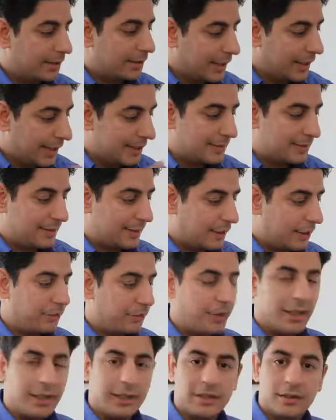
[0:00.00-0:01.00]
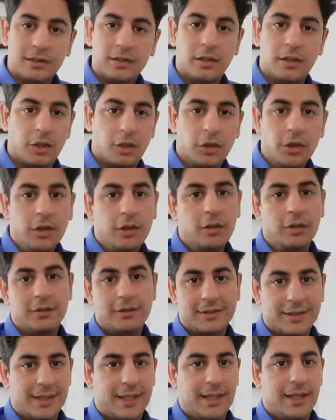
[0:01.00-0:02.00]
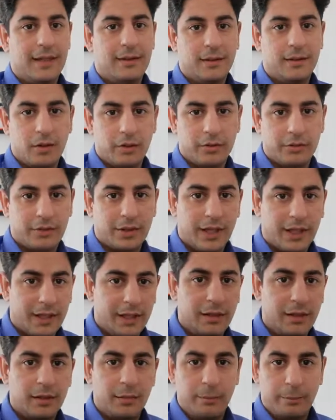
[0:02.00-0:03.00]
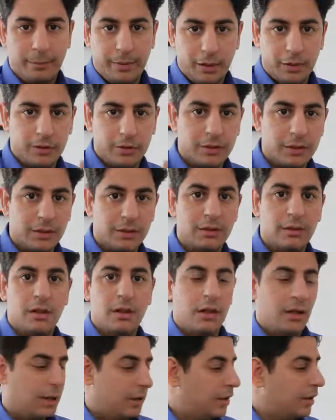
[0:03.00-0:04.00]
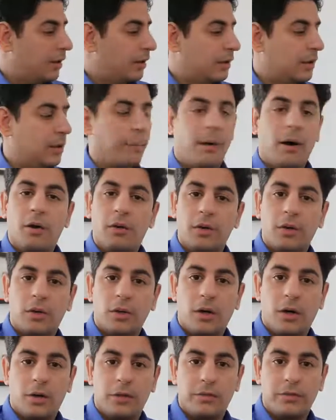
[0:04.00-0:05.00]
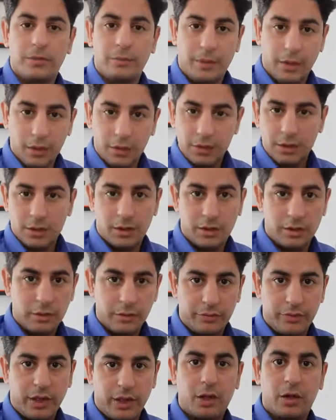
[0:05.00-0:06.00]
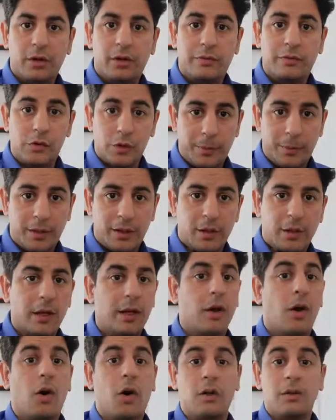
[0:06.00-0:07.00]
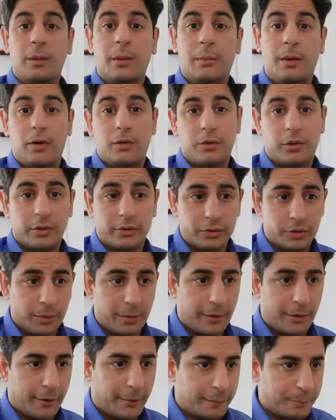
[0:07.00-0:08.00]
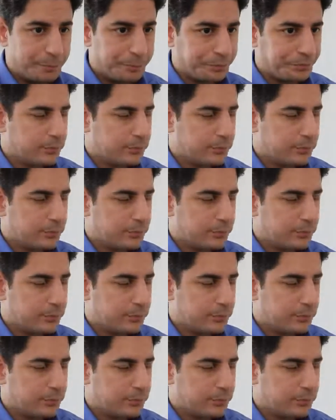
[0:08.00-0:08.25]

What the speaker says: That signifies a good sign of trident below the mount of below the finger of Jupiter and on the mount of Jupiter.